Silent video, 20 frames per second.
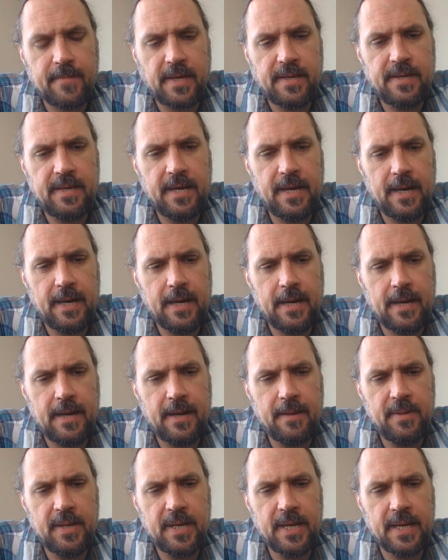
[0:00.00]
yeah,
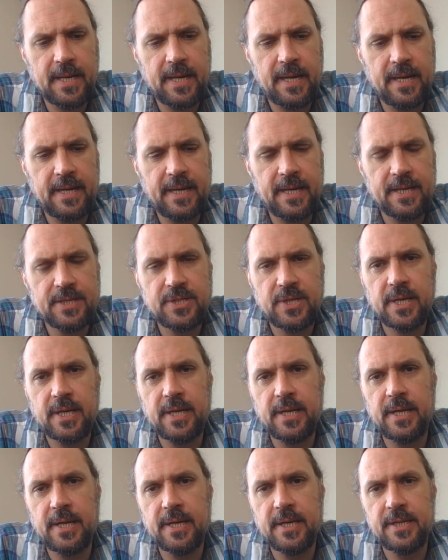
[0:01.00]
I mean, I guess I
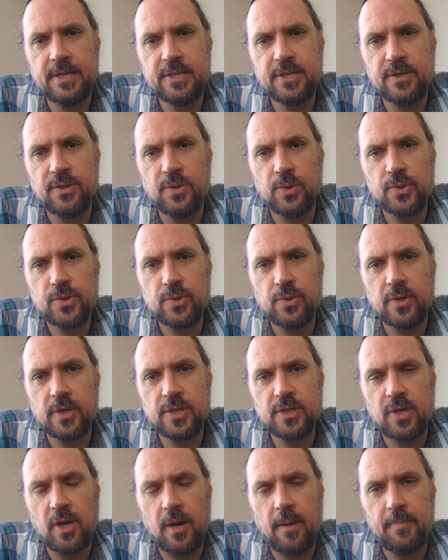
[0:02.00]
could get into those sort of
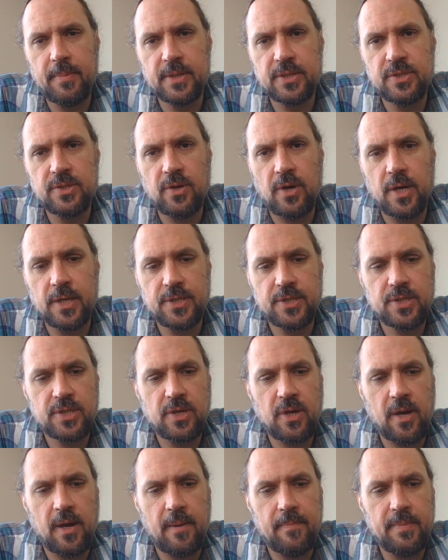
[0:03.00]
topics
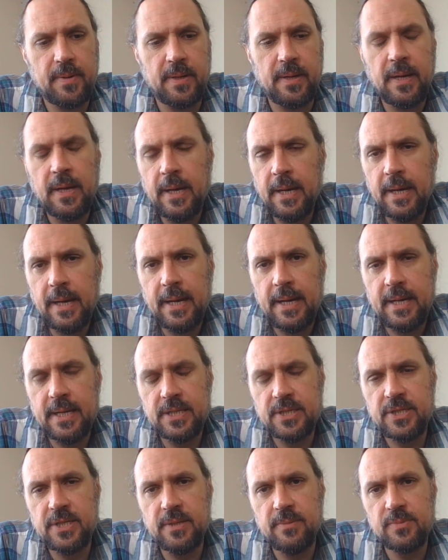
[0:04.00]
nonstop, and
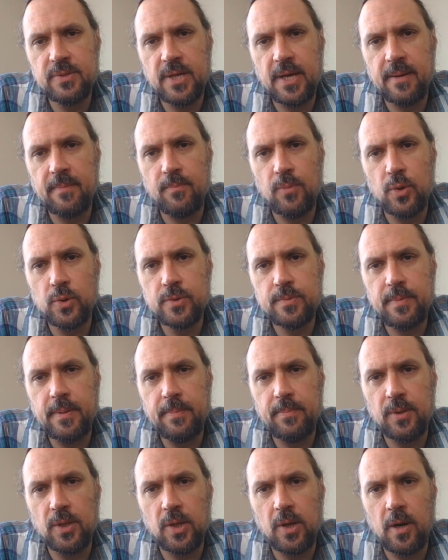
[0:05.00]
it seems like most
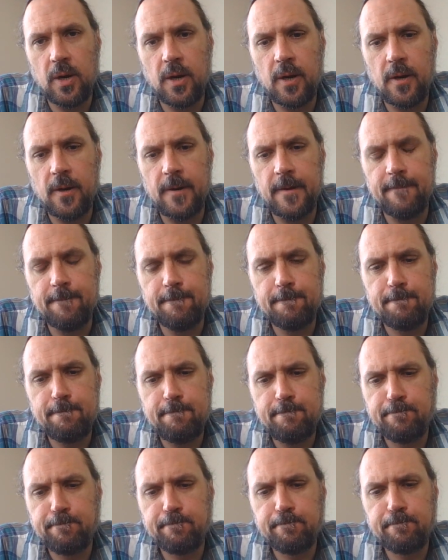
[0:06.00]
people are.
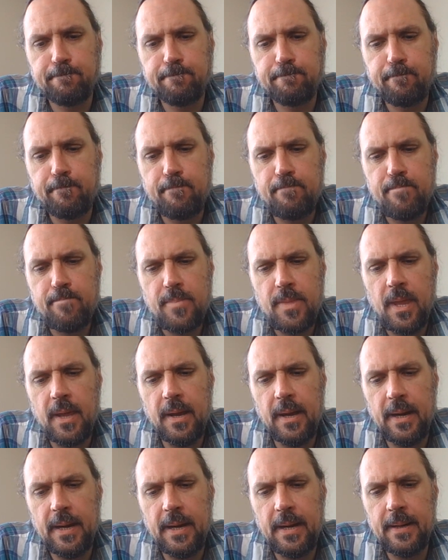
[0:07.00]

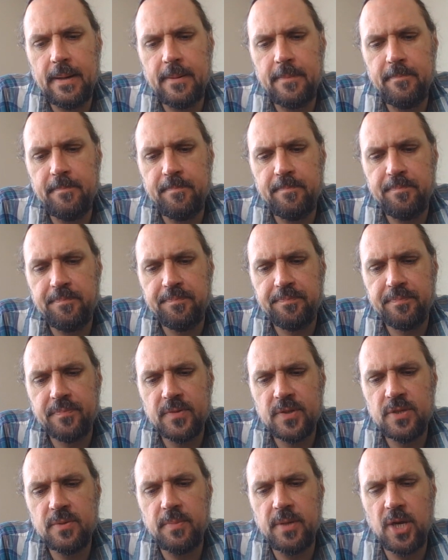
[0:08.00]
And
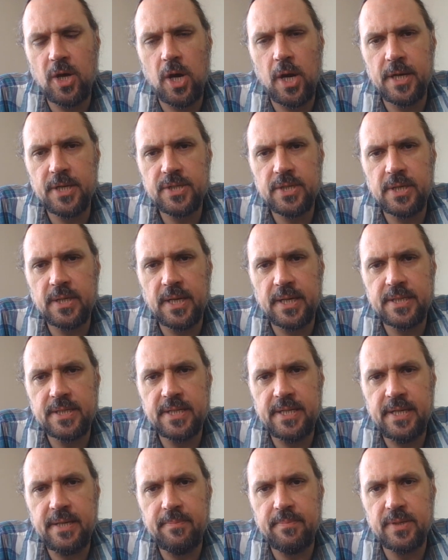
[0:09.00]
to be honest, I'd like to
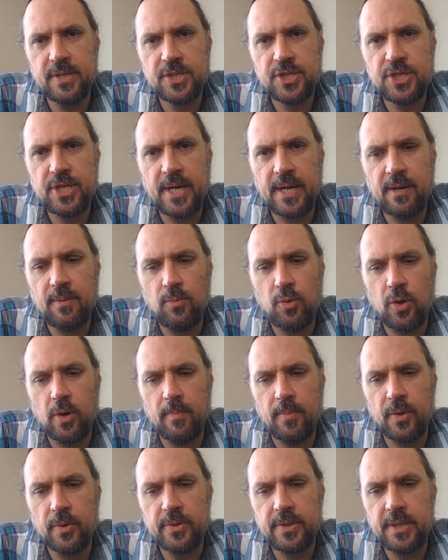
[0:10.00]
keep this channel more
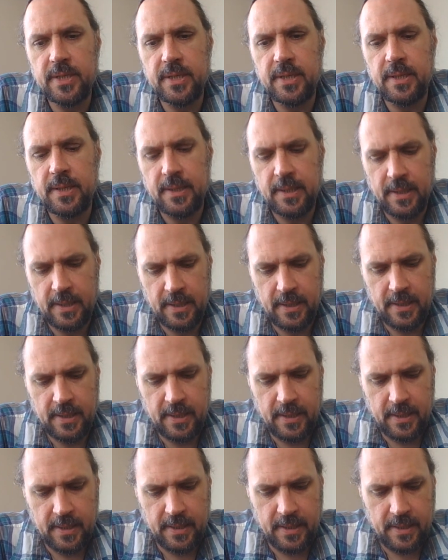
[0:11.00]
about
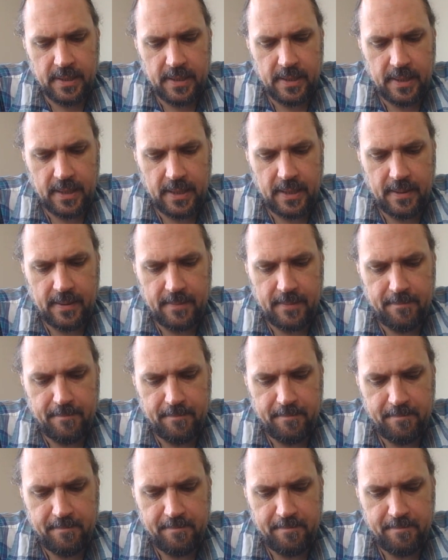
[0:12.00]
um,